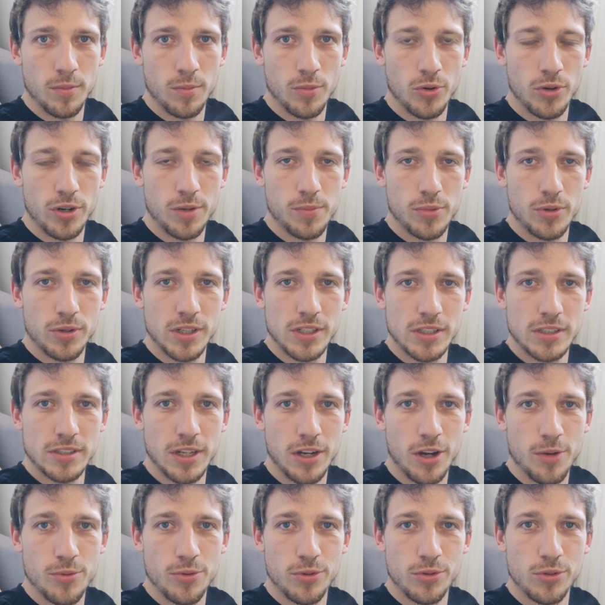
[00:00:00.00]
Morning, boys.
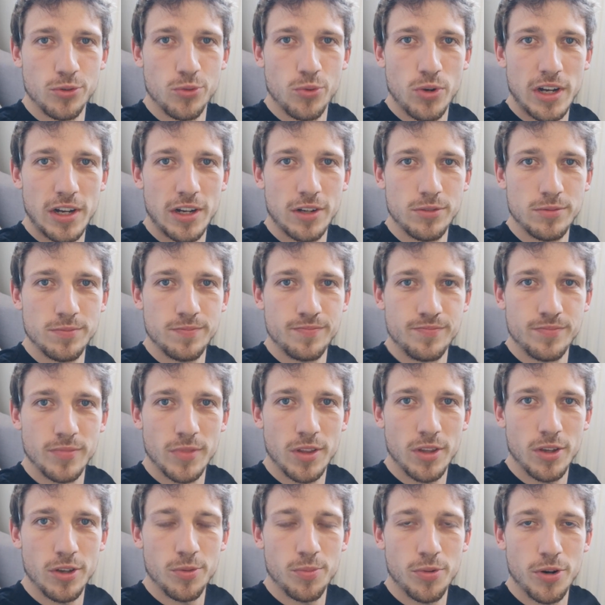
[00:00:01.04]
Hope you're all well.
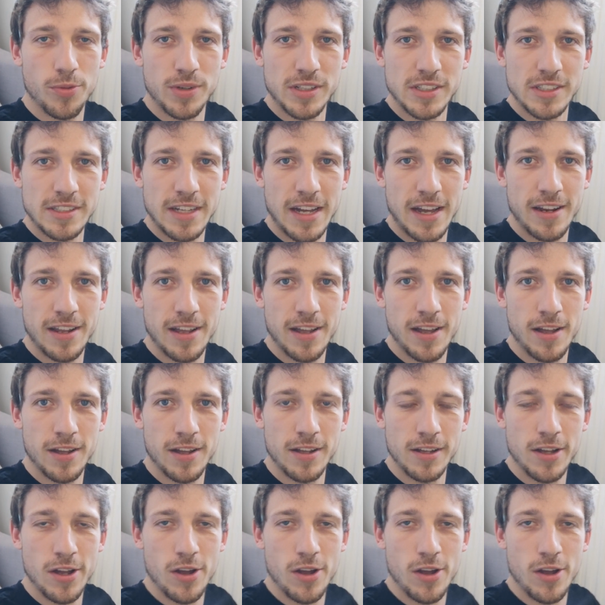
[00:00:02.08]
You're probably sat there